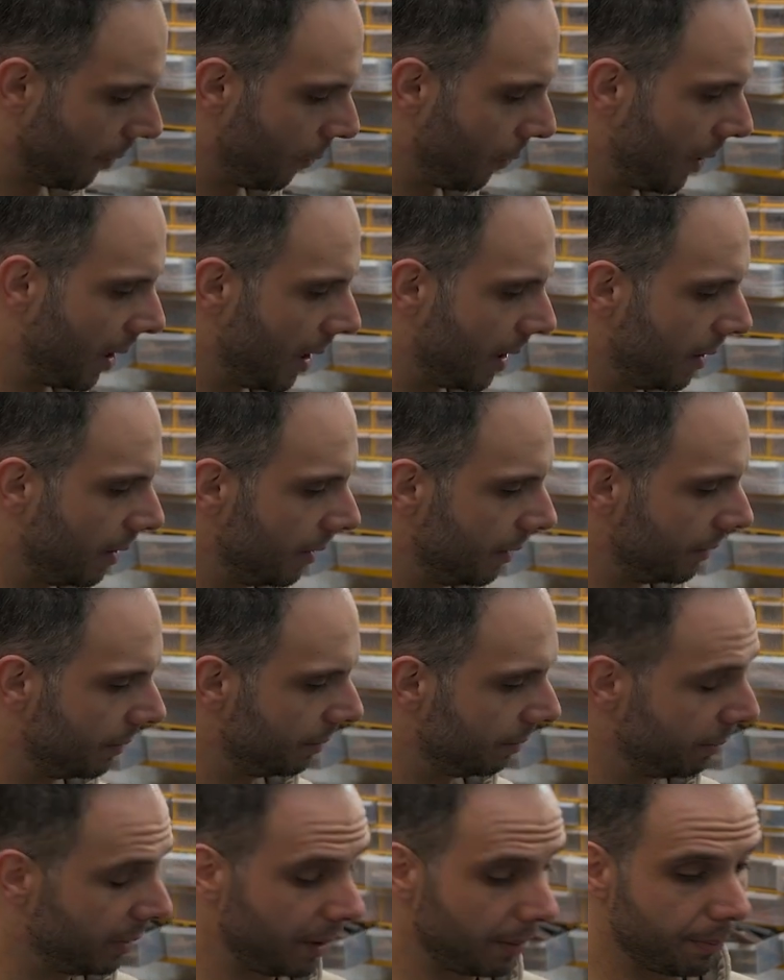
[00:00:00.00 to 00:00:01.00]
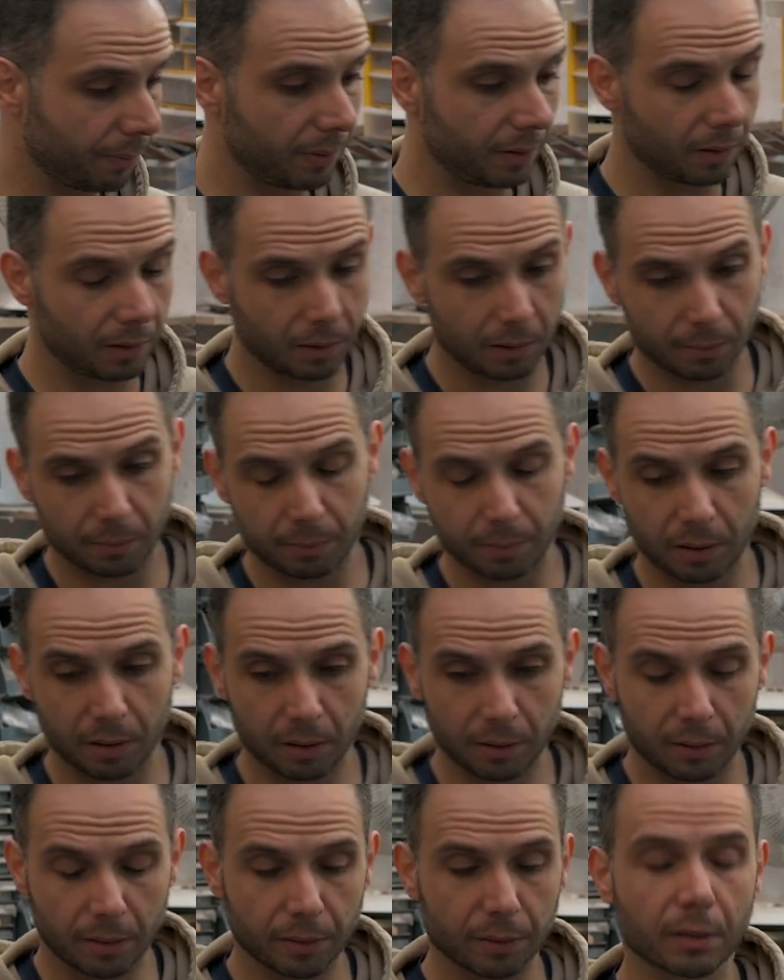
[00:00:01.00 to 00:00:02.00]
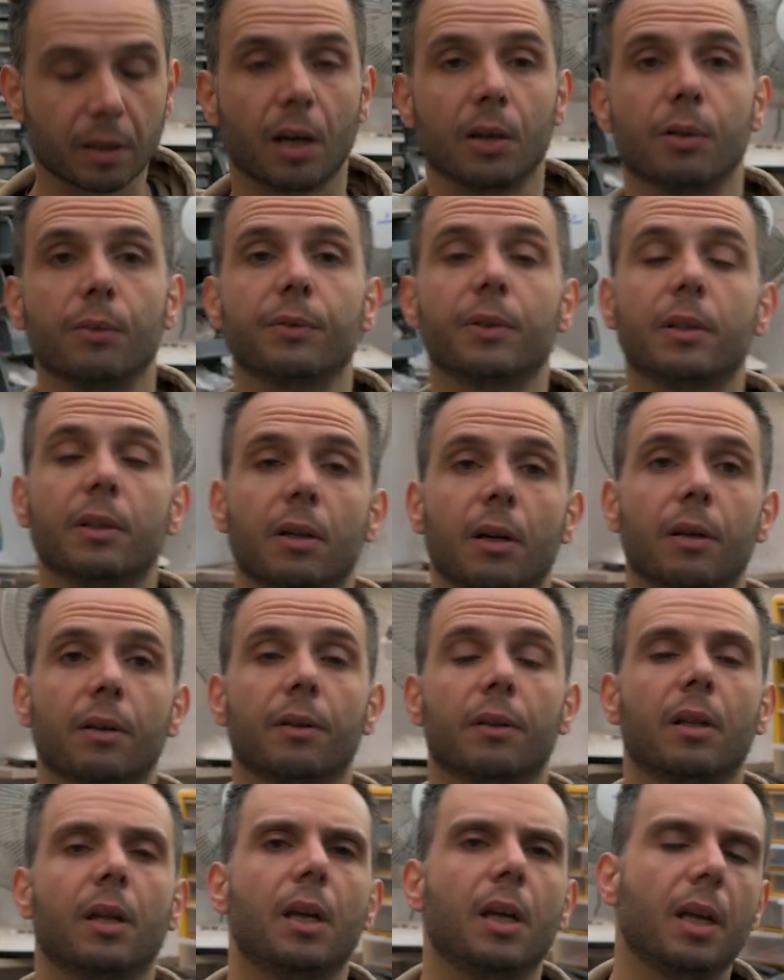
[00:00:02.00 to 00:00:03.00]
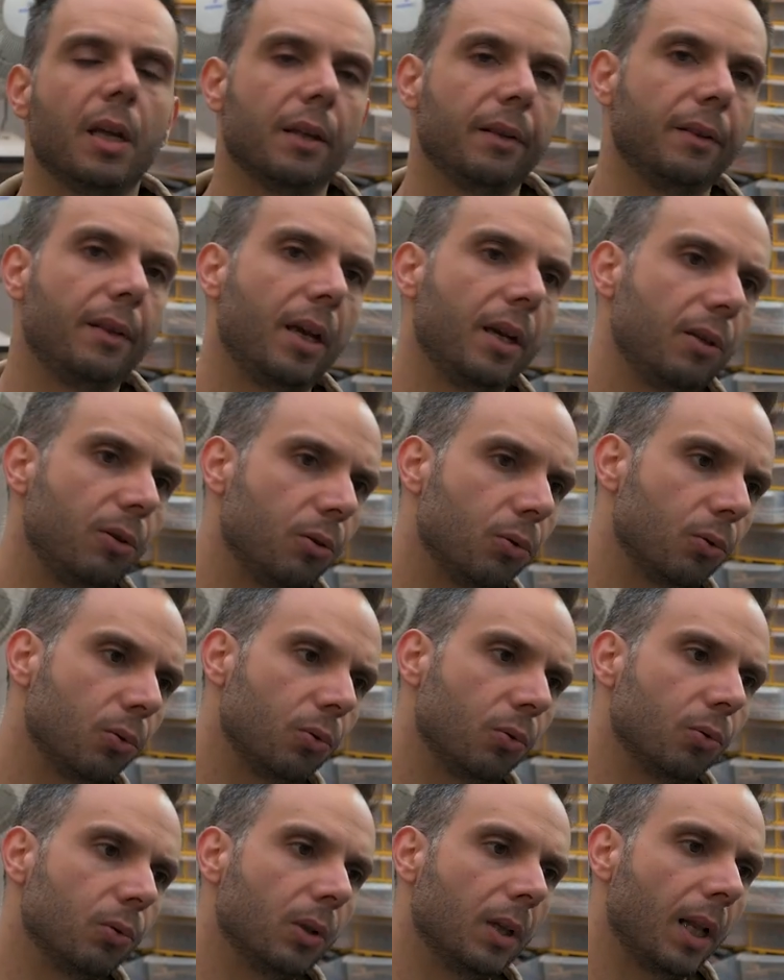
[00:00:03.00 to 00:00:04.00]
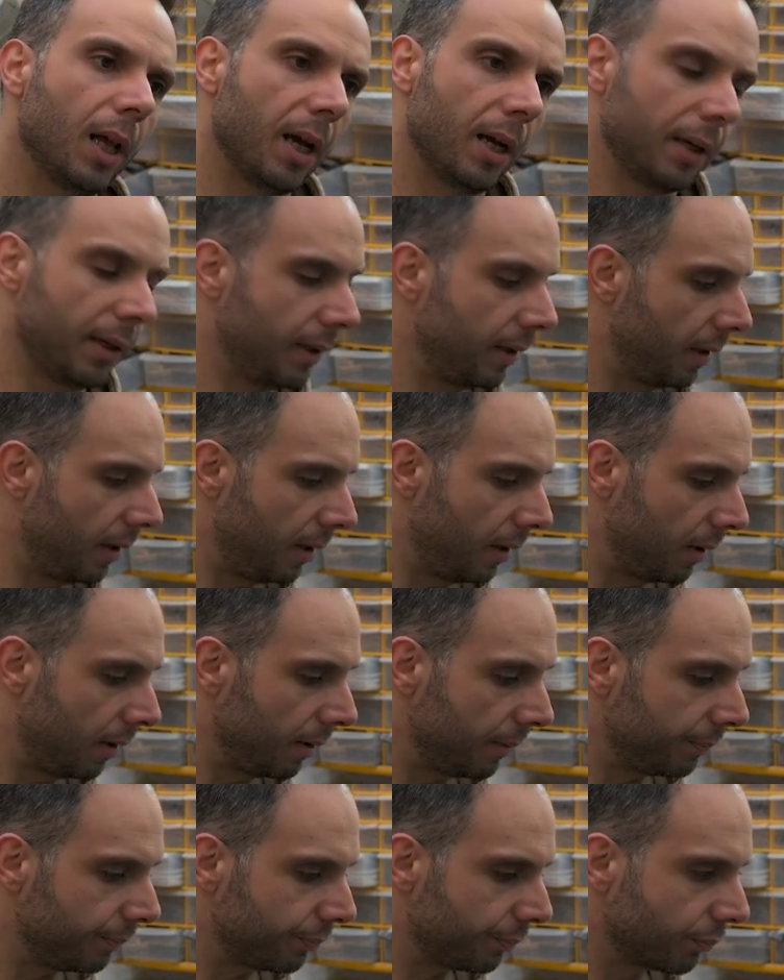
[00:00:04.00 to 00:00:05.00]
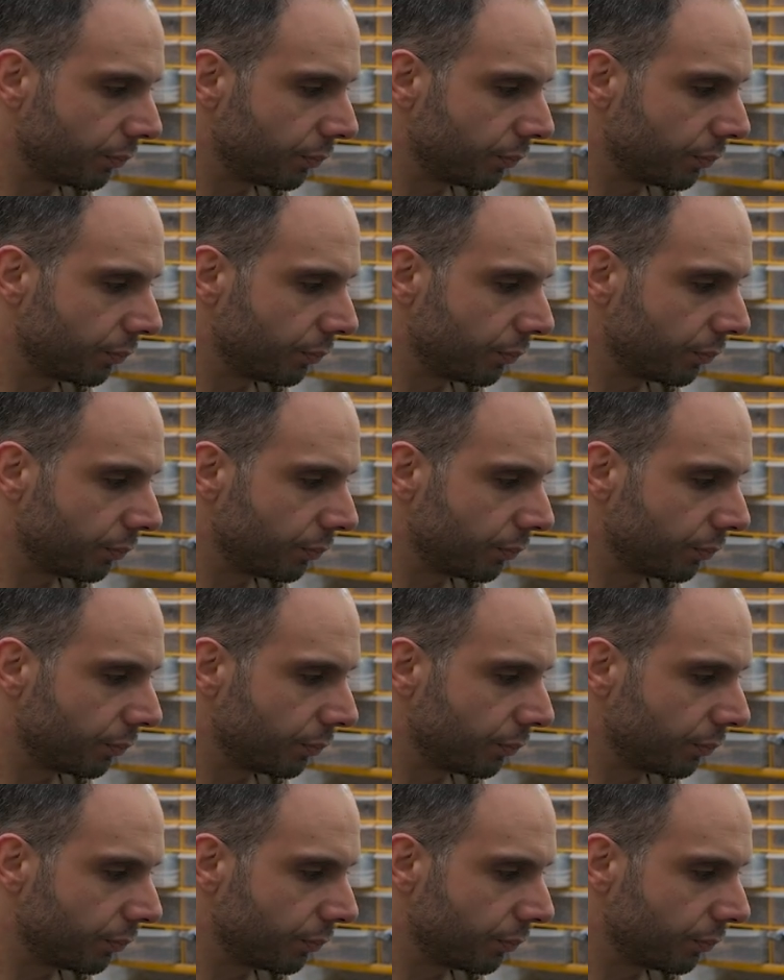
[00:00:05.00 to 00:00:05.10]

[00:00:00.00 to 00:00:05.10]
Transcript: when people build these kind of guitars, they do like a